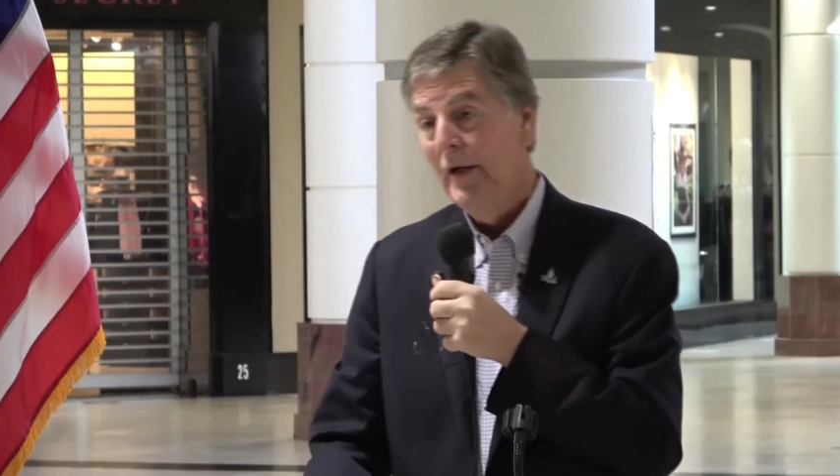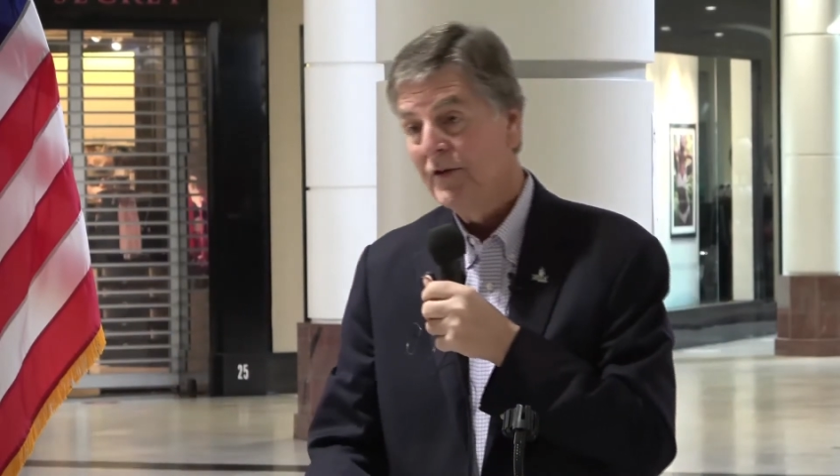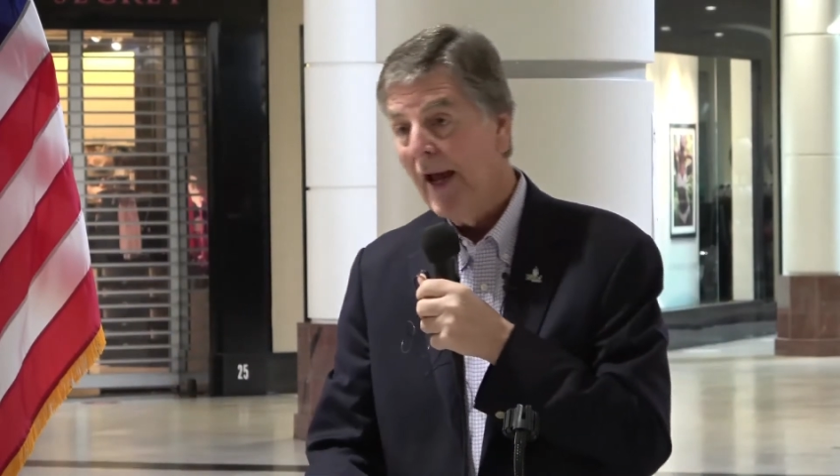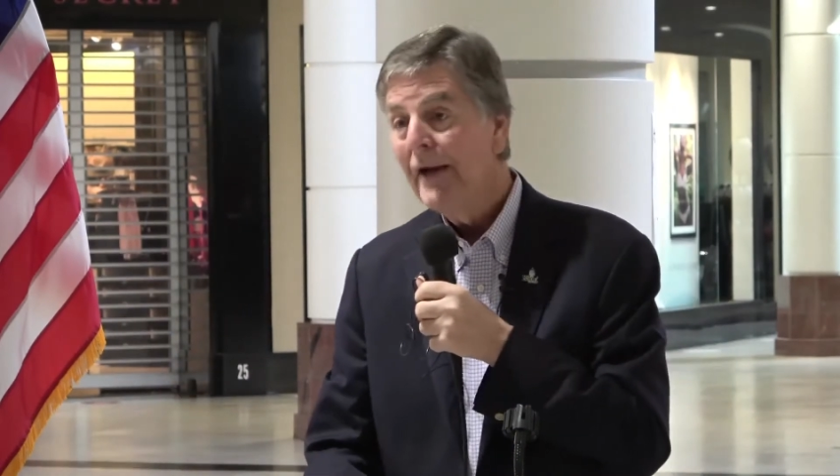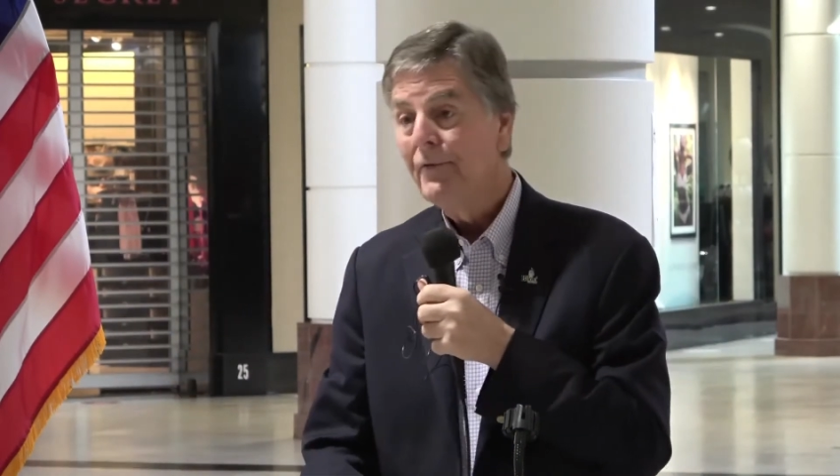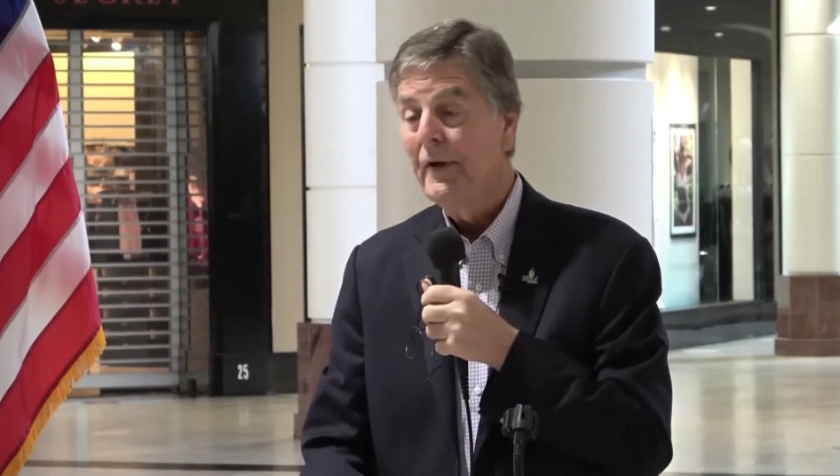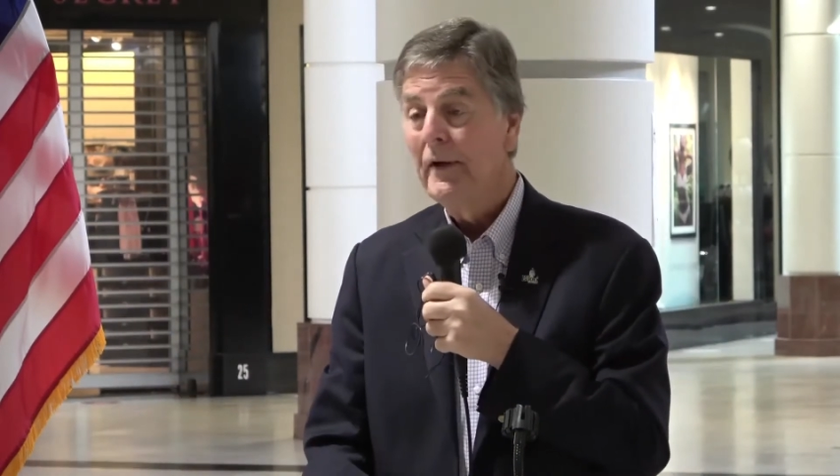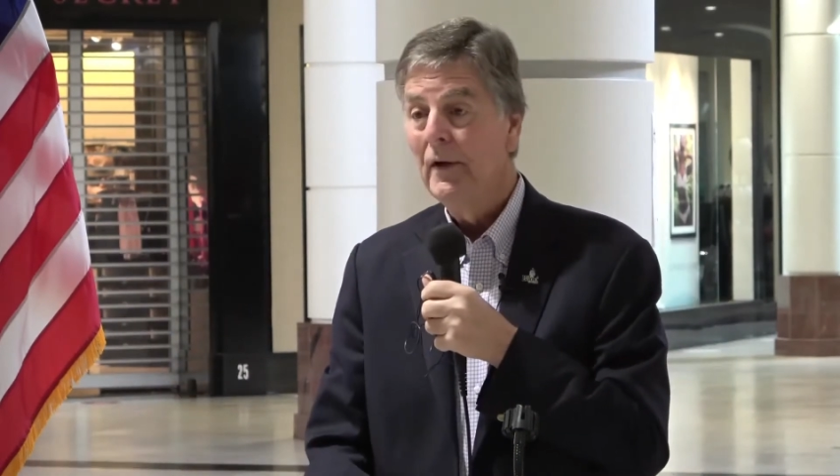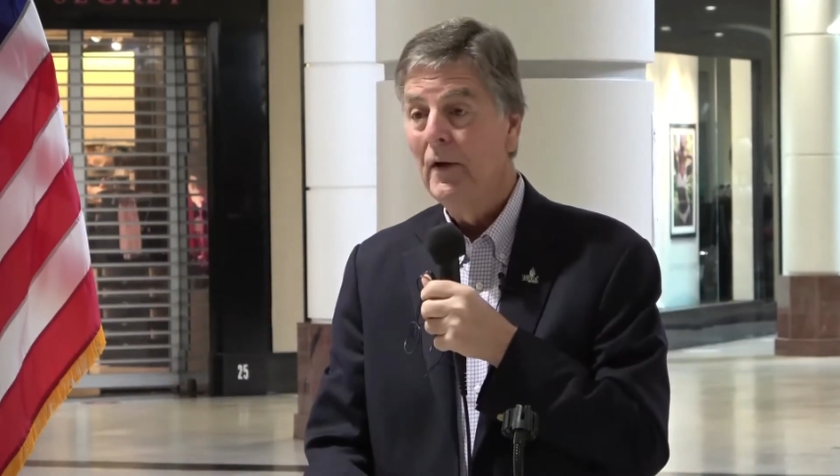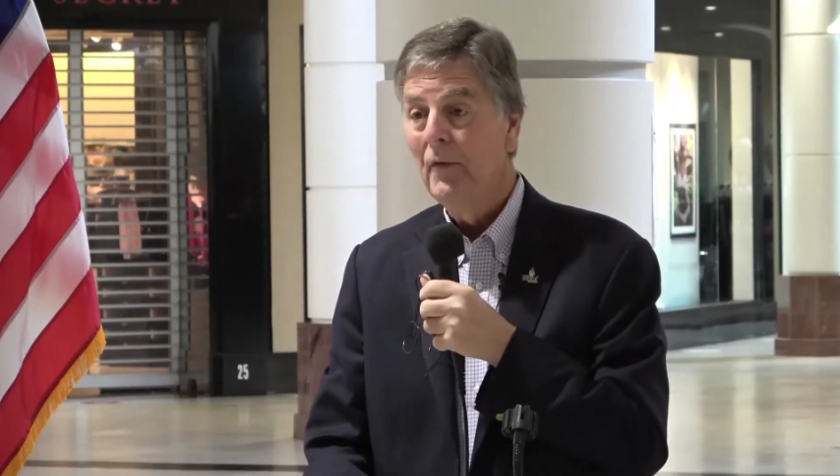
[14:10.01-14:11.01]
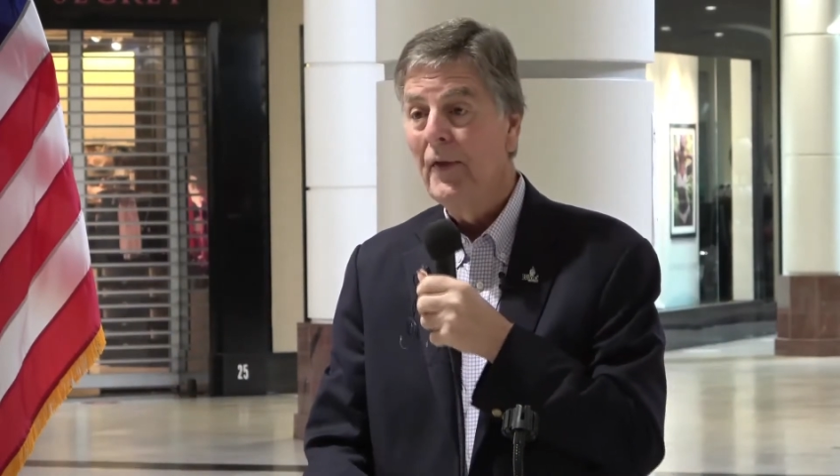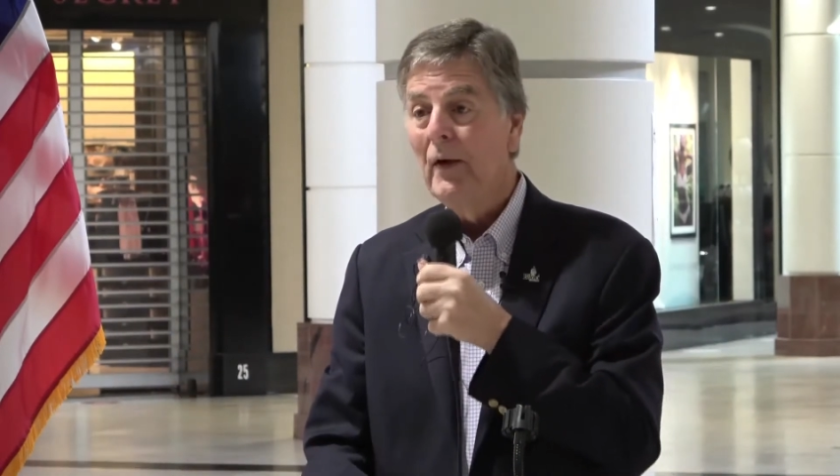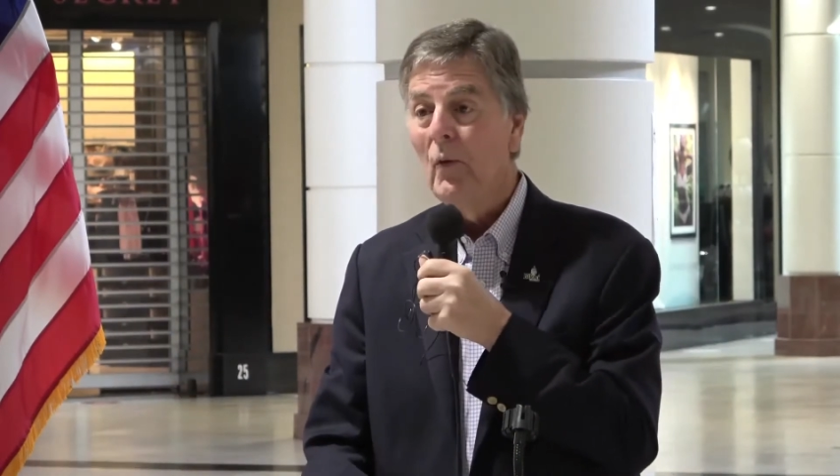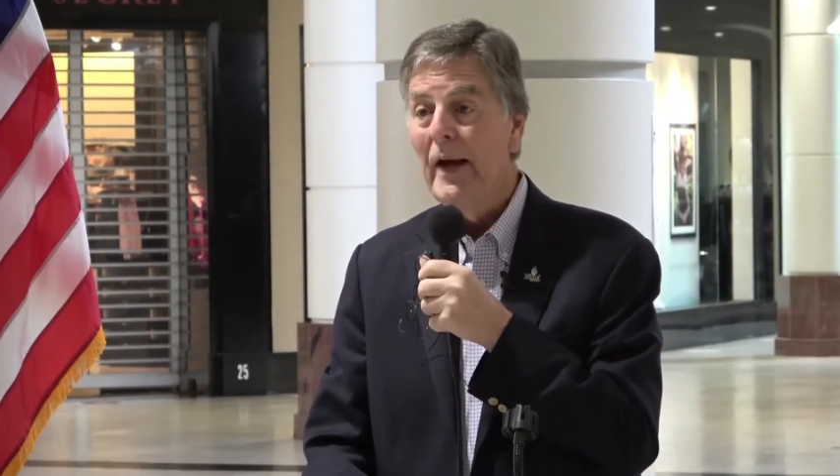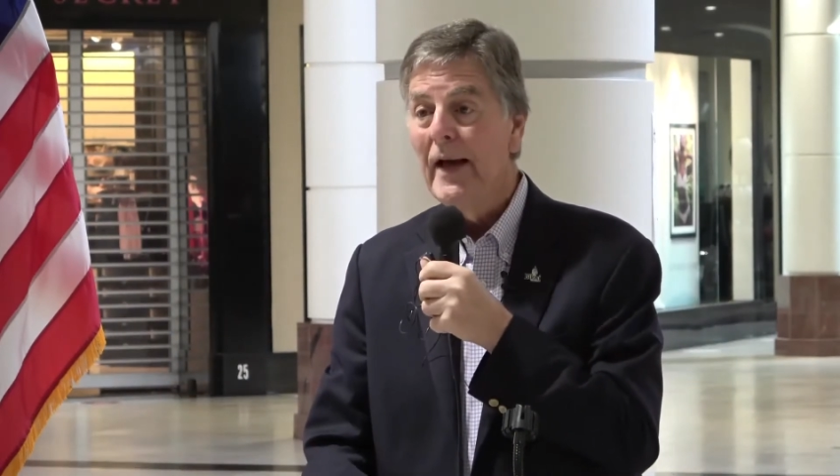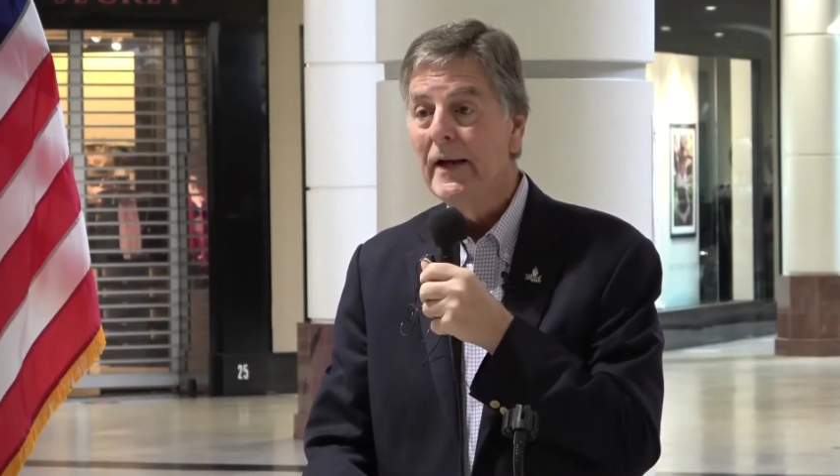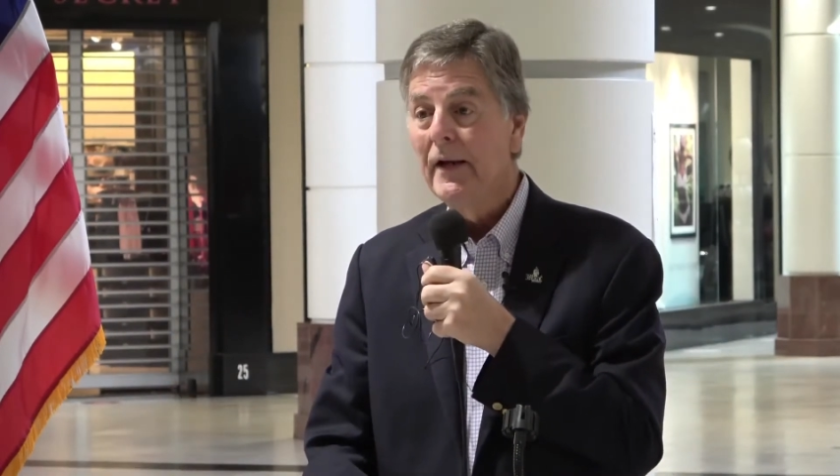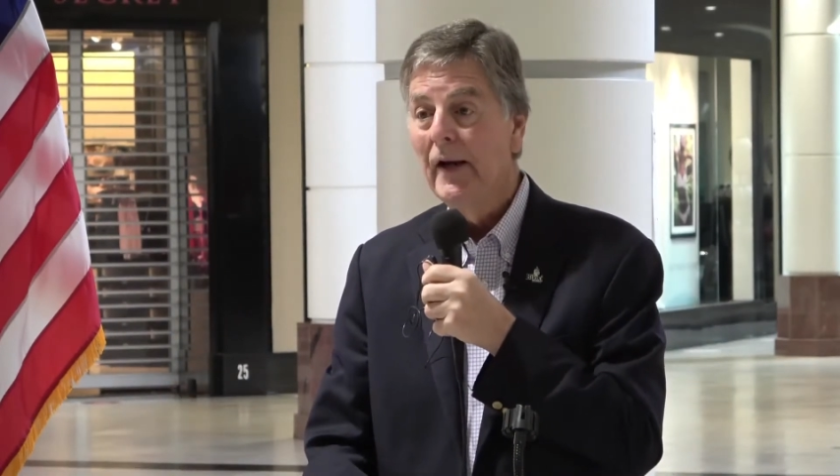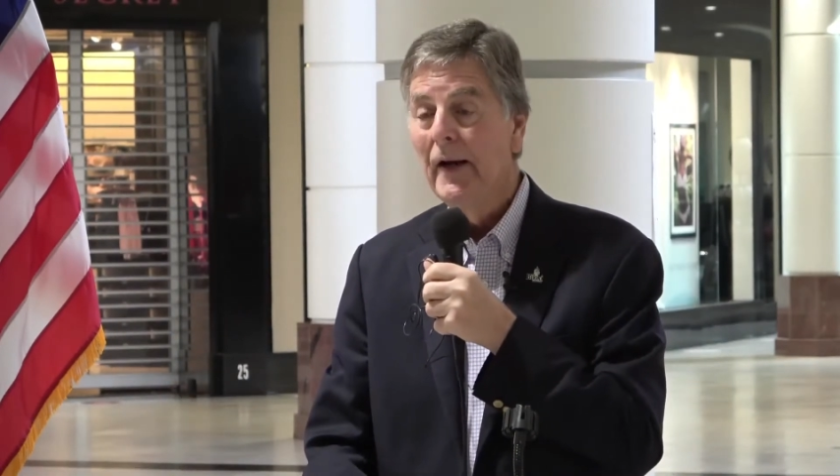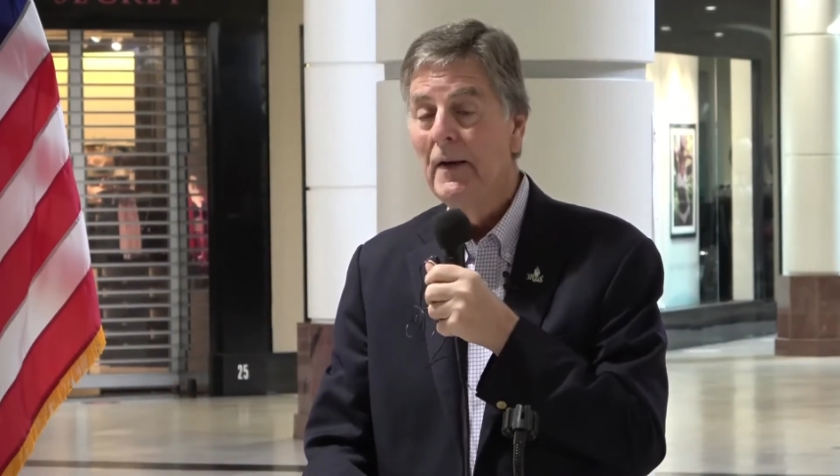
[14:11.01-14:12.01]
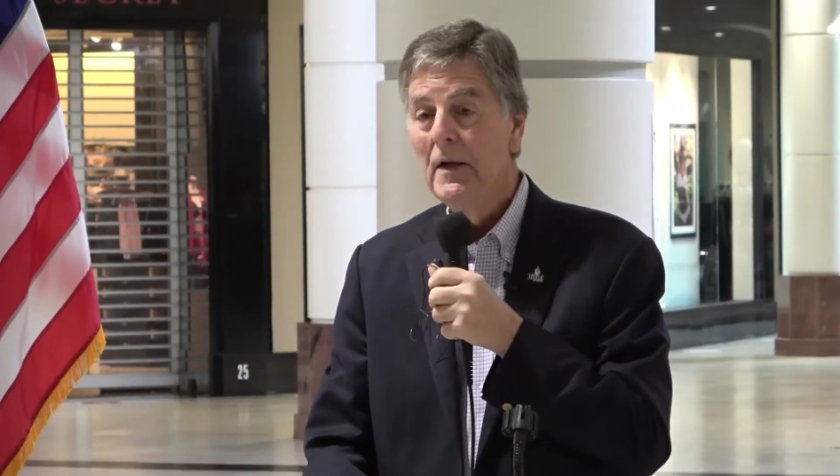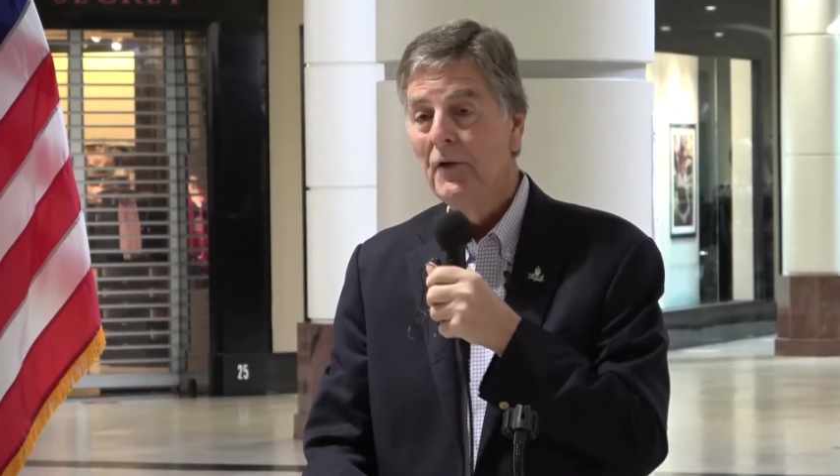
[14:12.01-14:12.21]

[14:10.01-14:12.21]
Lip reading: safety, I think we added